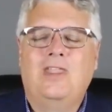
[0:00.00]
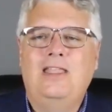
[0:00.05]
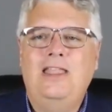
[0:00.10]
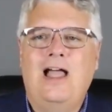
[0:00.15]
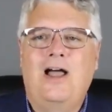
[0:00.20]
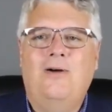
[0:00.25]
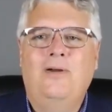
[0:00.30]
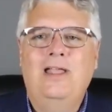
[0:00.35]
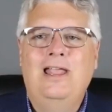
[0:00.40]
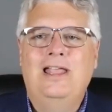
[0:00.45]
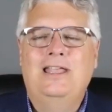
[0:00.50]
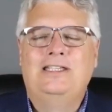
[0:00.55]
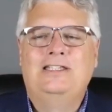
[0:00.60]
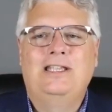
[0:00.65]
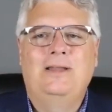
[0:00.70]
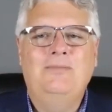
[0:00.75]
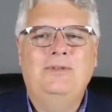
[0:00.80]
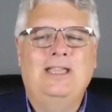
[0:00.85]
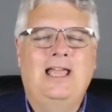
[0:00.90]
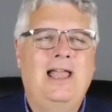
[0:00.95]
Now,
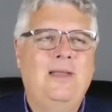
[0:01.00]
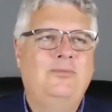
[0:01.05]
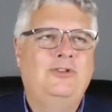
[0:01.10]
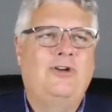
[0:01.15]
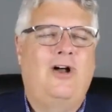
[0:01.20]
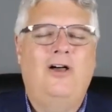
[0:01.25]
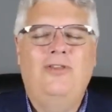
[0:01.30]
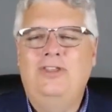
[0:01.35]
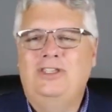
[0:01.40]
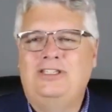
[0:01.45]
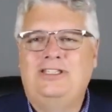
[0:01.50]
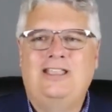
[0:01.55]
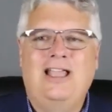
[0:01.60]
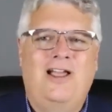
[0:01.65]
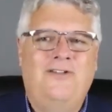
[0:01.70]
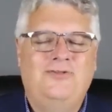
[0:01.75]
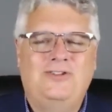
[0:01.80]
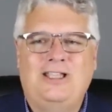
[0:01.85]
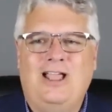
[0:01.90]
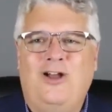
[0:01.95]
sometimes all this
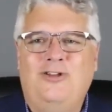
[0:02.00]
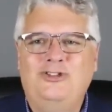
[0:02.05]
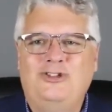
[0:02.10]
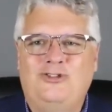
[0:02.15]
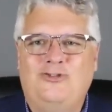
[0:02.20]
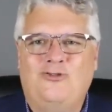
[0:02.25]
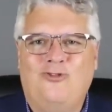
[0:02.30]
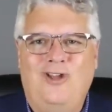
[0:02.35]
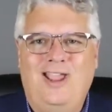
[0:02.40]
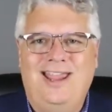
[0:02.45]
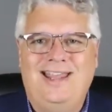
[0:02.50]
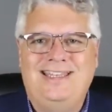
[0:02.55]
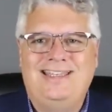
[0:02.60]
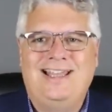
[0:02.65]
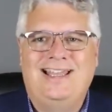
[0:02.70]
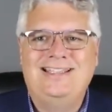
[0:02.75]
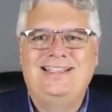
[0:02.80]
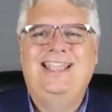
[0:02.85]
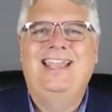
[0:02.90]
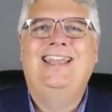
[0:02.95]
stuff sounds great,
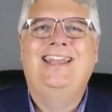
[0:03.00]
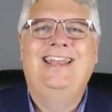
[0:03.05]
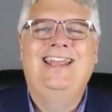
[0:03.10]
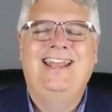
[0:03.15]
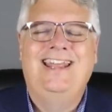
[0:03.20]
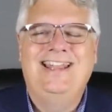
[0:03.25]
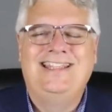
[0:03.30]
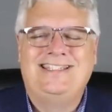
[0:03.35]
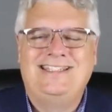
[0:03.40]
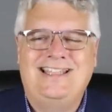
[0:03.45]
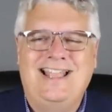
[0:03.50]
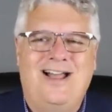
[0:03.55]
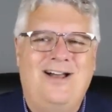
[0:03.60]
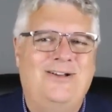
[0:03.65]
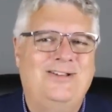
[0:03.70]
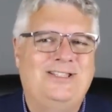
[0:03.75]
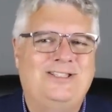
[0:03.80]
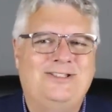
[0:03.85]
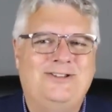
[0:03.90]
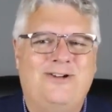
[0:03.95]
doesn't it? It
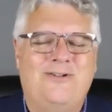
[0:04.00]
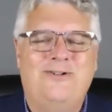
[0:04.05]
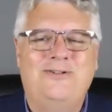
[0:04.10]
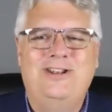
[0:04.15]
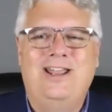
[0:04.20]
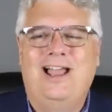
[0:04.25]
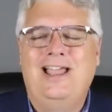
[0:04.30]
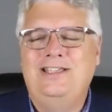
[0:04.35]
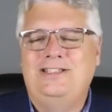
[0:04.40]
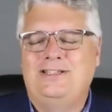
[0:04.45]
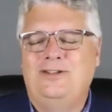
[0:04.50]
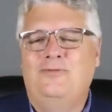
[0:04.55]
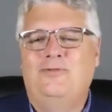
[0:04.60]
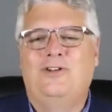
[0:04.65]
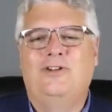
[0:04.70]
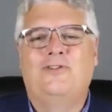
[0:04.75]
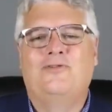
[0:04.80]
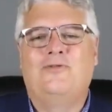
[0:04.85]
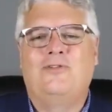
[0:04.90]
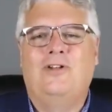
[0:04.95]
sounds so nice and
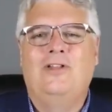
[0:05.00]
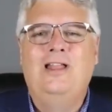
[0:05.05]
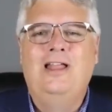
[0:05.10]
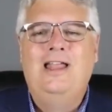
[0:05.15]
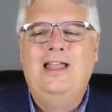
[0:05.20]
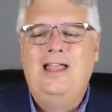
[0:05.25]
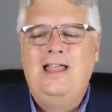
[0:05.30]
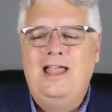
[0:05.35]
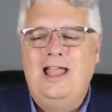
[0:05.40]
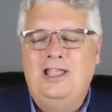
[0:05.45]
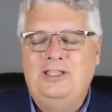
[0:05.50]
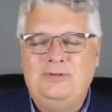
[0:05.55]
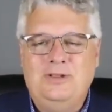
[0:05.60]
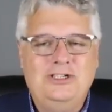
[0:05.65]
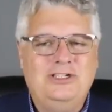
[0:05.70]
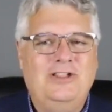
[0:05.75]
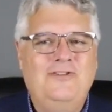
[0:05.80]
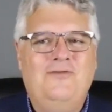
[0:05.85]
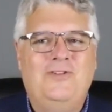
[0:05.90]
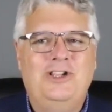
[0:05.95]
wonderful,
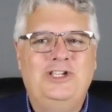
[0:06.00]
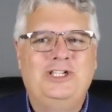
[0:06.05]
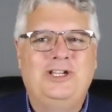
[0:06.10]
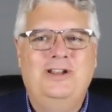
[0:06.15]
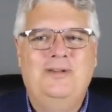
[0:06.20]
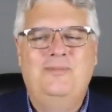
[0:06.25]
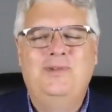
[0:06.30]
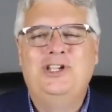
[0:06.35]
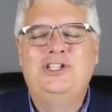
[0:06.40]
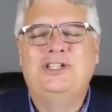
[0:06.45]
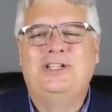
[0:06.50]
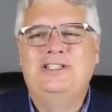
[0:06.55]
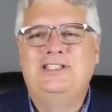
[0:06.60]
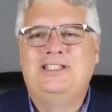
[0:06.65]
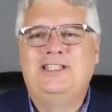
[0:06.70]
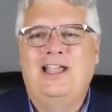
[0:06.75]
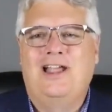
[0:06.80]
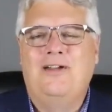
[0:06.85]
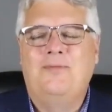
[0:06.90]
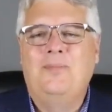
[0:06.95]
especially vision and mission
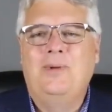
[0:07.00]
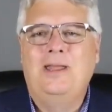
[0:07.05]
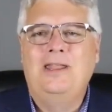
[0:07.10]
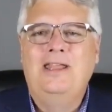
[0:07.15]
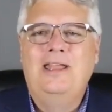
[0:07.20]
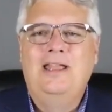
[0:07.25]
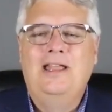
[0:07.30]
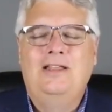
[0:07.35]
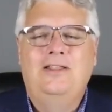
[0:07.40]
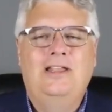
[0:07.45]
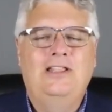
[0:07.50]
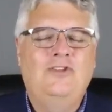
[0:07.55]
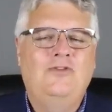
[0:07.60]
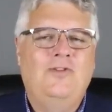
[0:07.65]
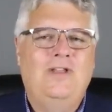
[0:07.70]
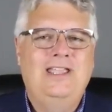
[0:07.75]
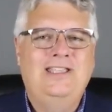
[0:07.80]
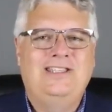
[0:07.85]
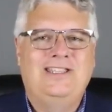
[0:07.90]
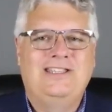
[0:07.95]
stuff. But let's
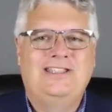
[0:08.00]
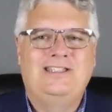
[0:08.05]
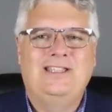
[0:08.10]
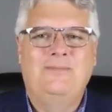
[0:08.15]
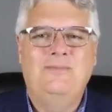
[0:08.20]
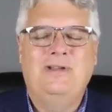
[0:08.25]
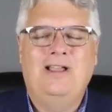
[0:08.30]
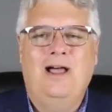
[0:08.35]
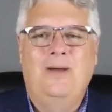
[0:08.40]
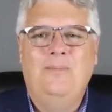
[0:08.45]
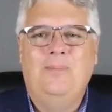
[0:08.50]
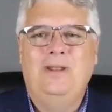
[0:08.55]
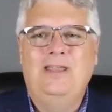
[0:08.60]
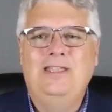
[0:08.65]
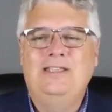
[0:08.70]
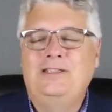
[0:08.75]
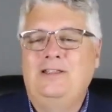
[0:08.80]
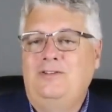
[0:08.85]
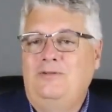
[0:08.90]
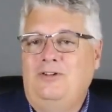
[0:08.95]
face it, some
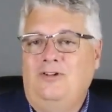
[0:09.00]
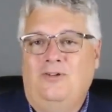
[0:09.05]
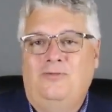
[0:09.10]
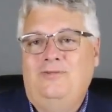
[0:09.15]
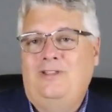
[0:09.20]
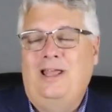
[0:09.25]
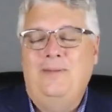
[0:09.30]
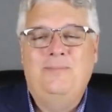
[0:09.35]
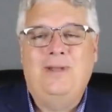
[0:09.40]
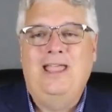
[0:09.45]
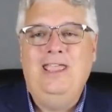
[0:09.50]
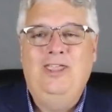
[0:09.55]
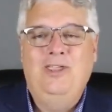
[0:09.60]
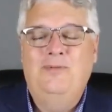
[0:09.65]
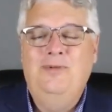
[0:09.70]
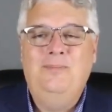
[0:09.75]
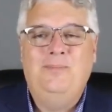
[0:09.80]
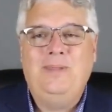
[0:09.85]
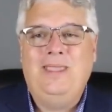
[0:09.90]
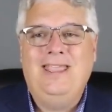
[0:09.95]
companies, and they're led by
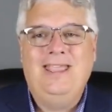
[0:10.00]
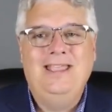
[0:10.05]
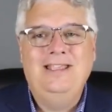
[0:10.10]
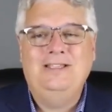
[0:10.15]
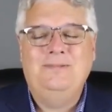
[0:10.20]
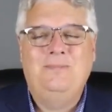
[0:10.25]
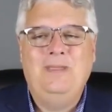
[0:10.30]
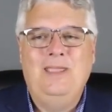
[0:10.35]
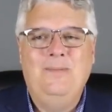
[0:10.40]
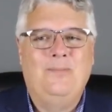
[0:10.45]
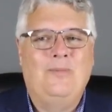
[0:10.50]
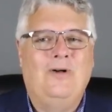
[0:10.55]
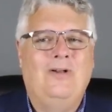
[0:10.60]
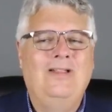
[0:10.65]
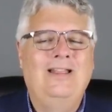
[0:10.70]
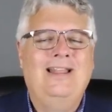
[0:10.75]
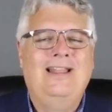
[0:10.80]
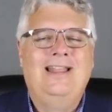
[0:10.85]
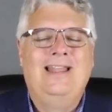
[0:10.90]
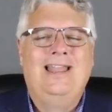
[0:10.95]
human beings,
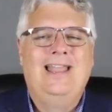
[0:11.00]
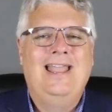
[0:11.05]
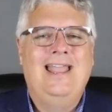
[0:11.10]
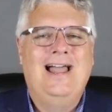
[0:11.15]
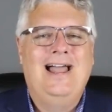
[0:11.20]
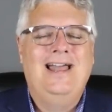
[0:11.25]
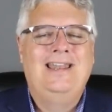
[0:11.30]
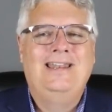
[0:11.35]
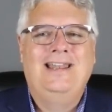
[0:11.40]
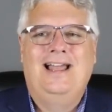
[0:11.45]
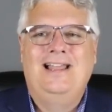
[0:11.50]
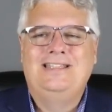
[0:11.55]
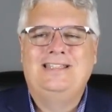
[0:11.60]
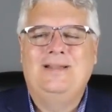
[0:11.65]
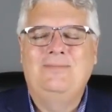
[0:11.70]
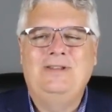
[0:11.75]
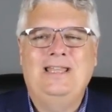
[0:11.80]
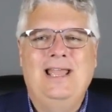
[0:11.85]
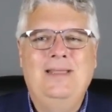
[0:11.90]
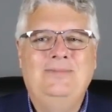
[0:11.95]
people, and
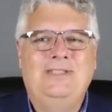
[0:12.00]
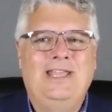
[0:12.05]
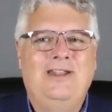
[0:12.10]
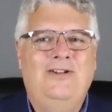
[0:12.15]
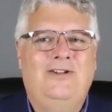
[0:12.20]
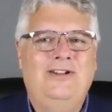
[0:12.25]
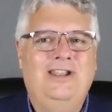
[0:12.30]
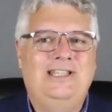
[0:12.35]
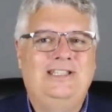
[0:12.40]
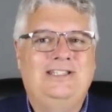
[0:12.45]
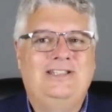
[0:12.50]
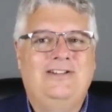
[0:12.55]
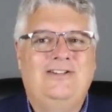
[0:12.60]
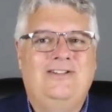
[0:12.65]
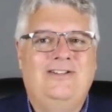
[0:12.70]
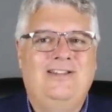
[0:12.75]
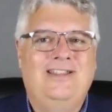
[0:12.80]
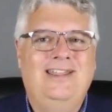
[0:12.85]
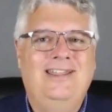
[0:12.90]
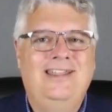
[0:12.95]
sometimes they don't
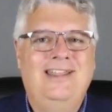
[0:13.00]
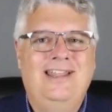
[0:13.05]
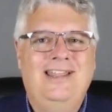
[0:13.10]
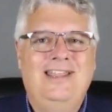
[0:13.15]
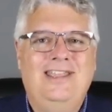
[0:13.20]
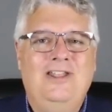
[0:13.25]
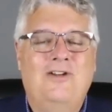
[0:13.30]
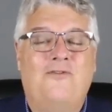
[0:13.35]
necessarily,